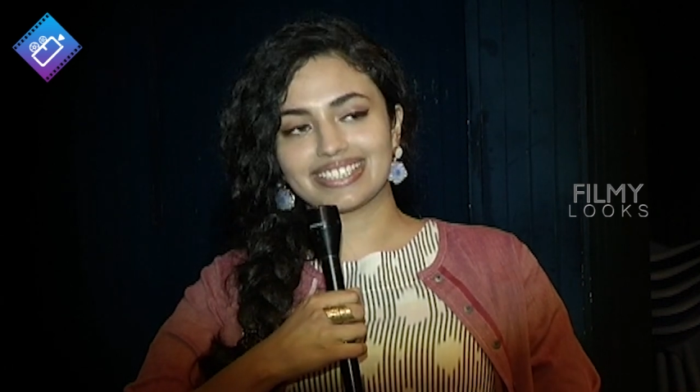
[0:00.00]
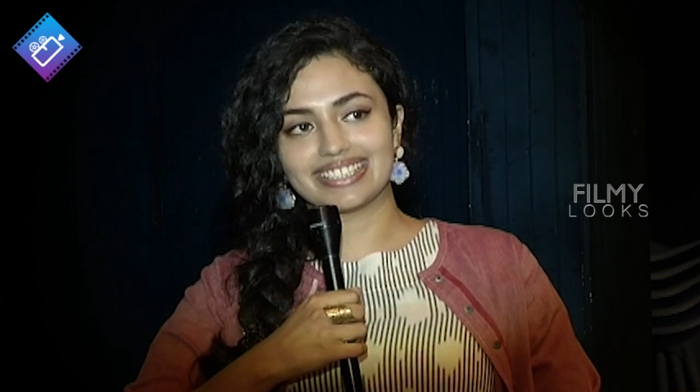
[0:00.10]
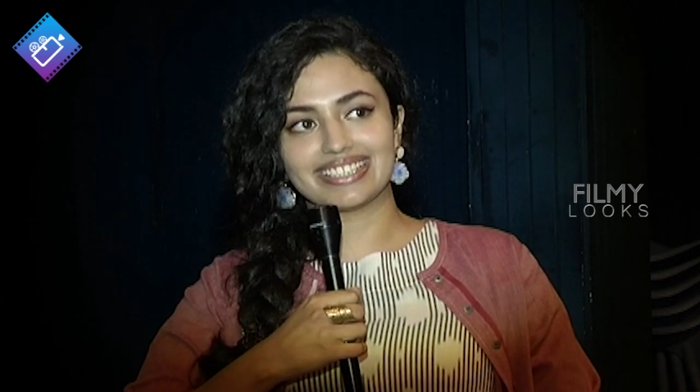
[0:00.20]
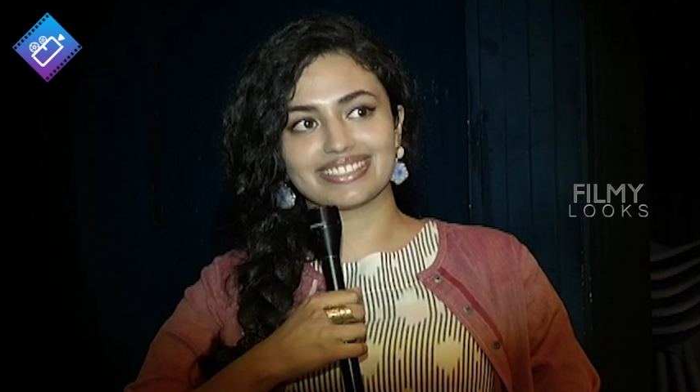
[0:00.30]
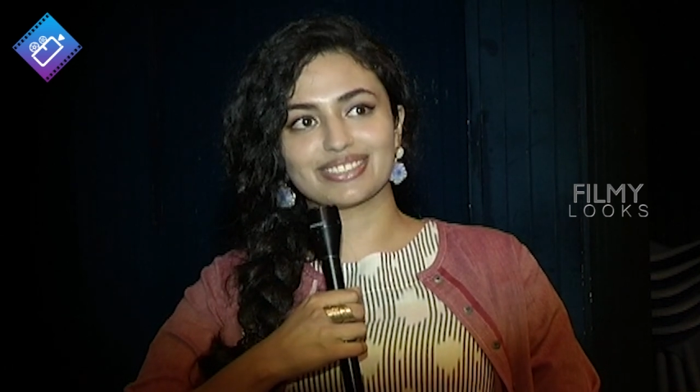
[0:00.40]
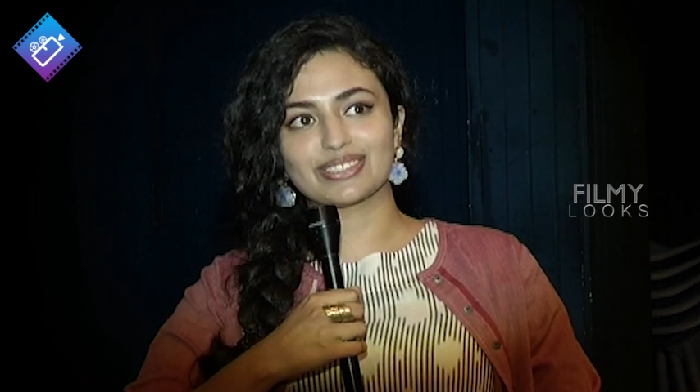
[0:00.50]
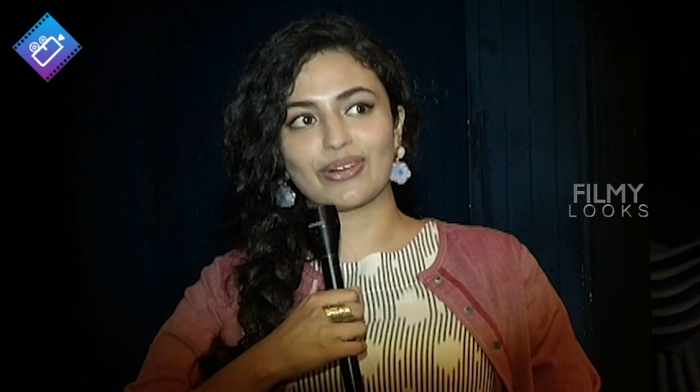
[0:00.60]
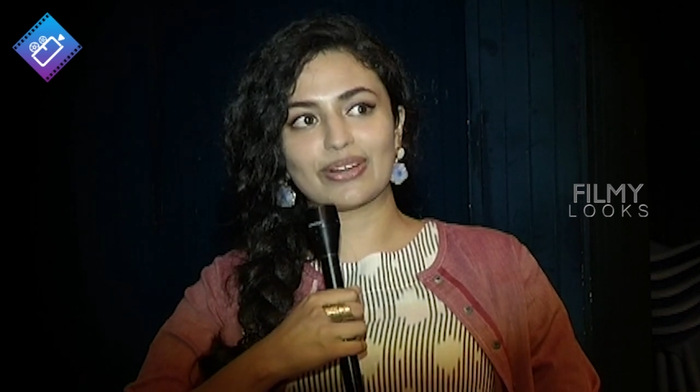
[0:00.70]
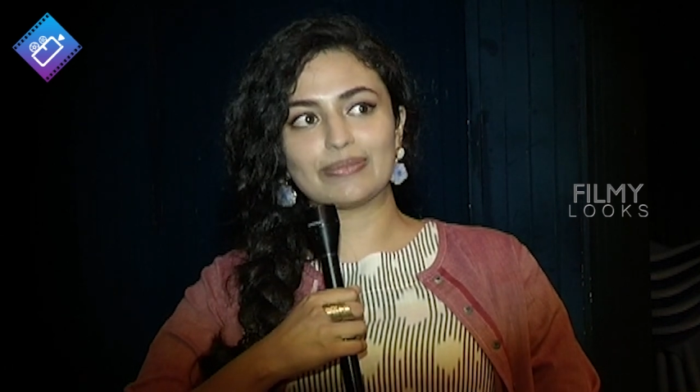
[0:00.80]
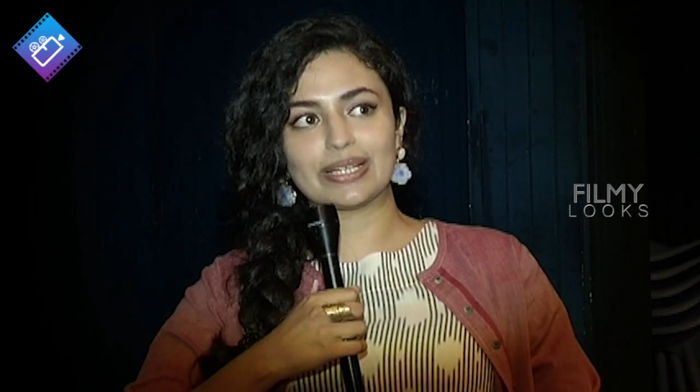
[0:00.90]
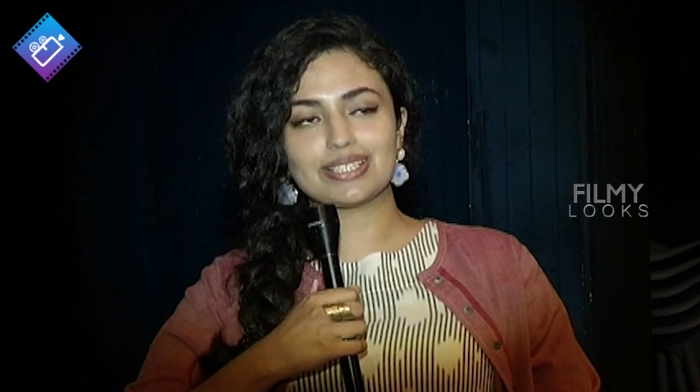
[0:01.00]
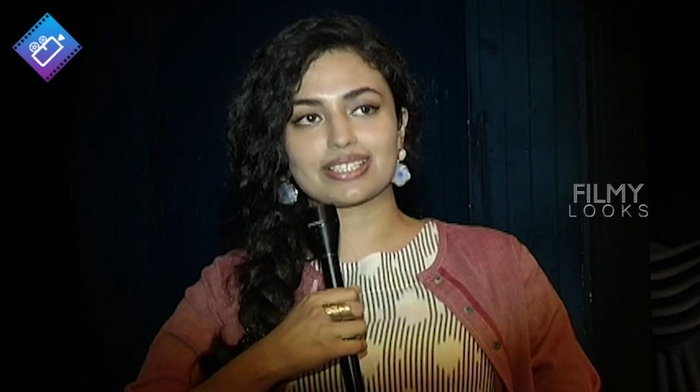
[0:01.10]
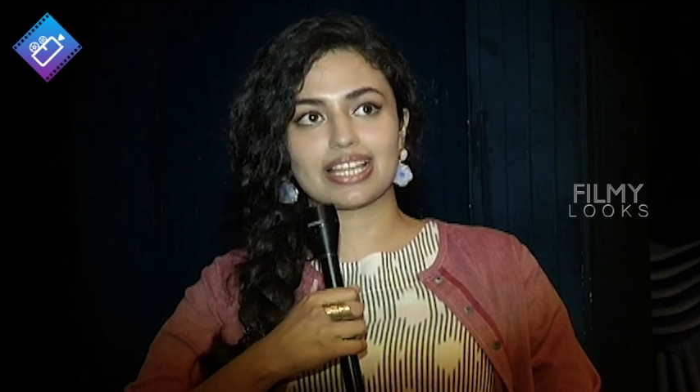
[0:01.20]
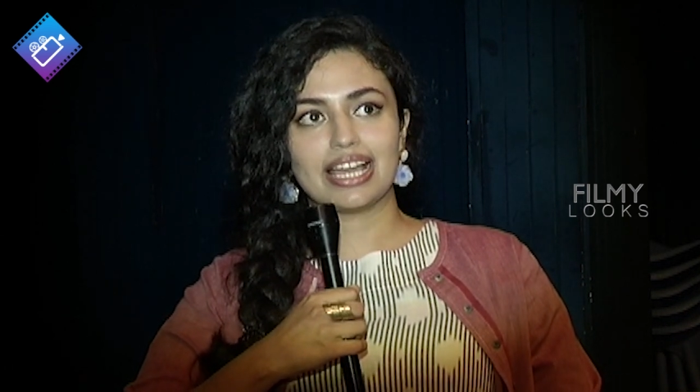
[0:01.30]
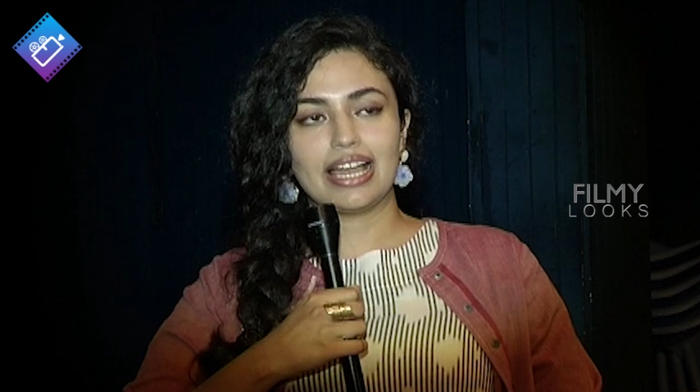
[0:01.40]
He doesn't talk
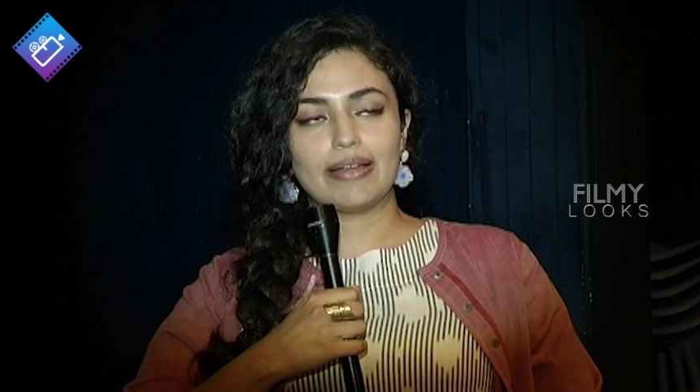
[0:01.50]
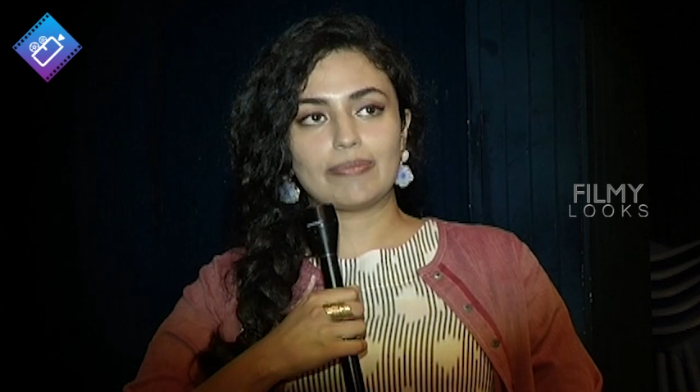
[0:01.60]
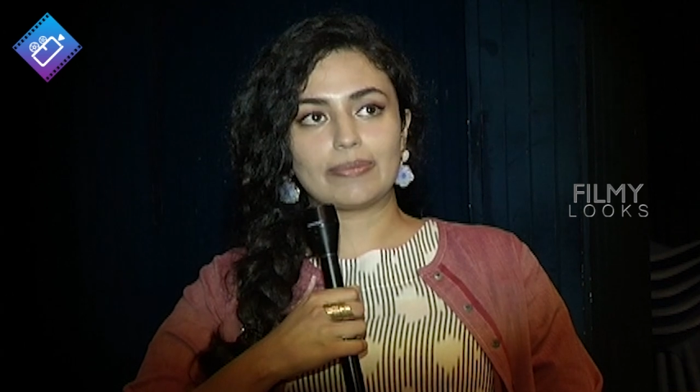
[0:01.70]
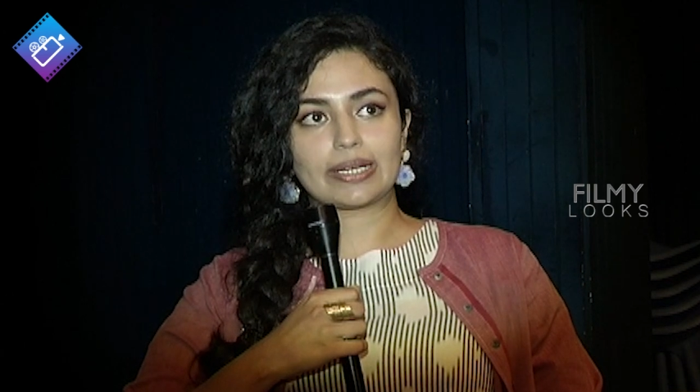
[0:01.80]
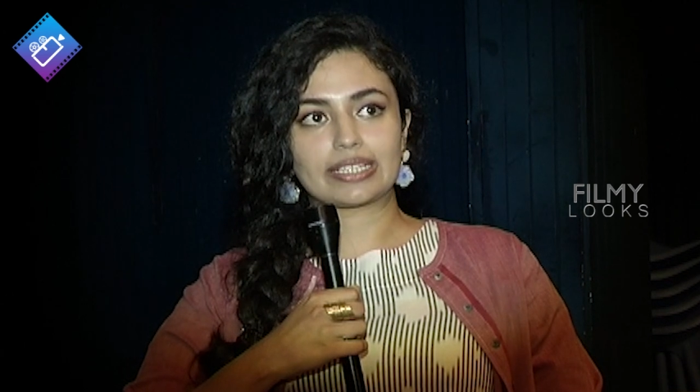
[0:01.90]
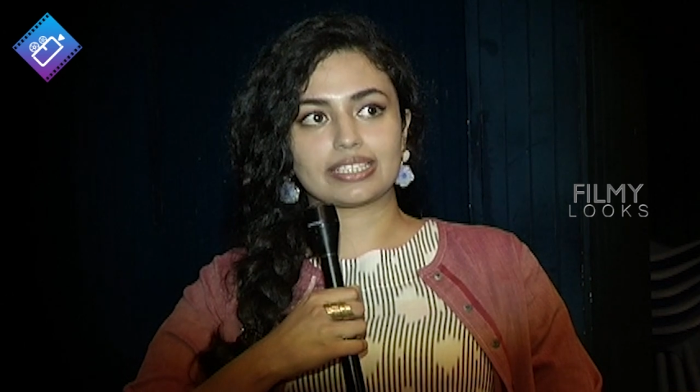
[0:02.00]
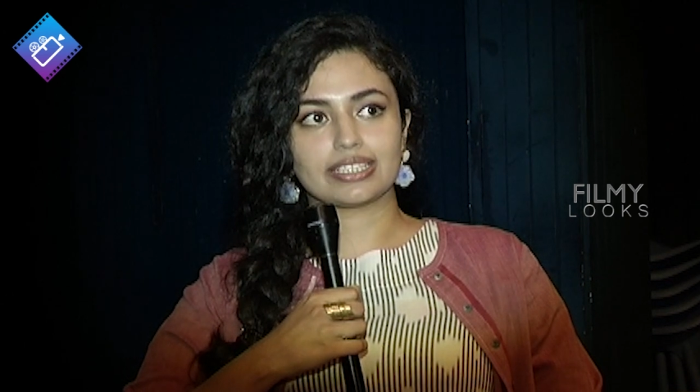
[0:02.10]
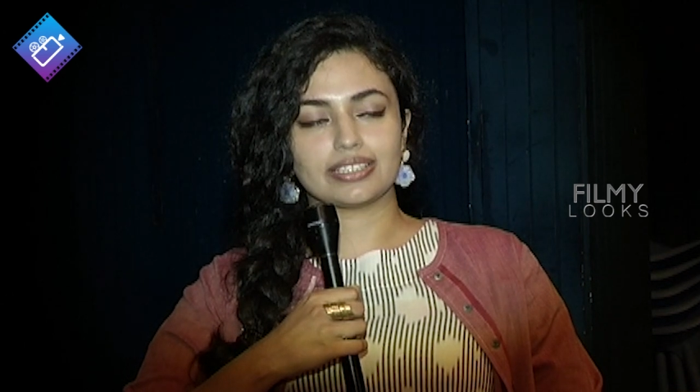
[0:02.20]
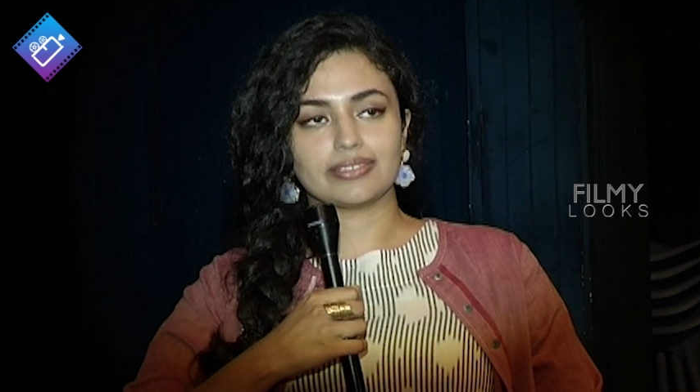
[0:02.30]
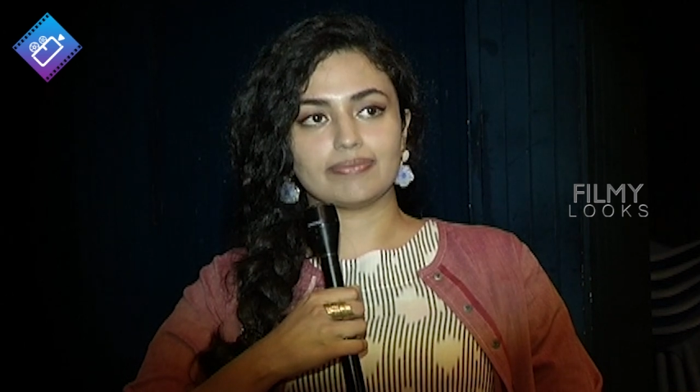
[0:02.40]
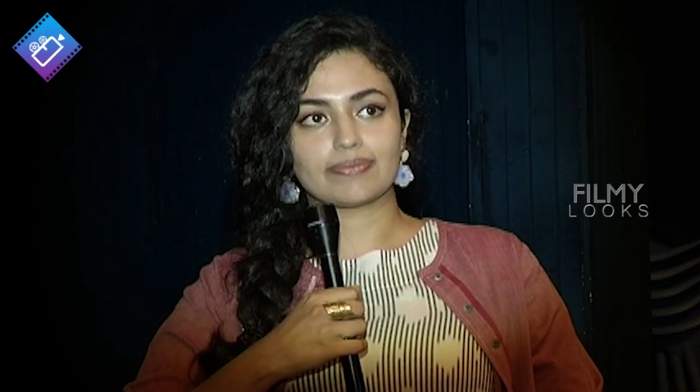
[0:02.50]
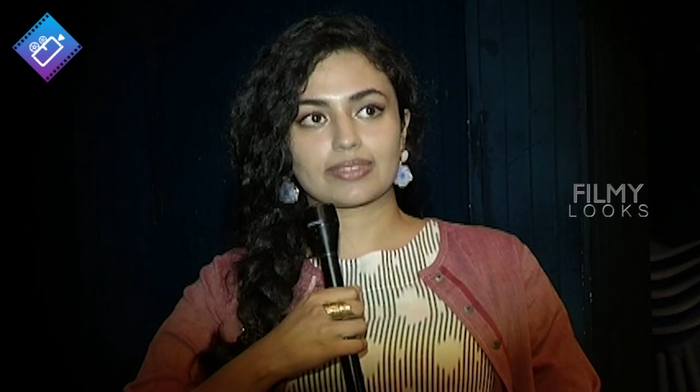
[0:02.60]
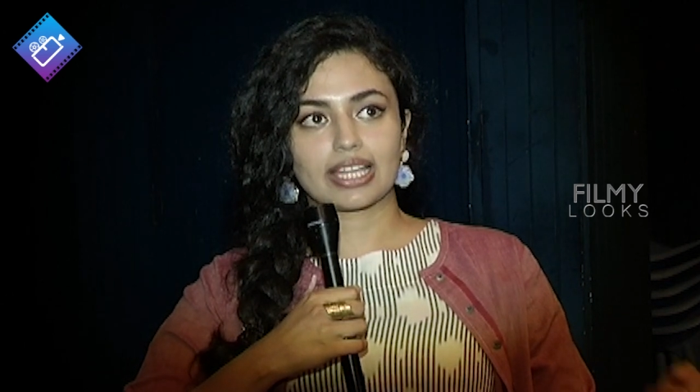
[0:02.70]
much, but um,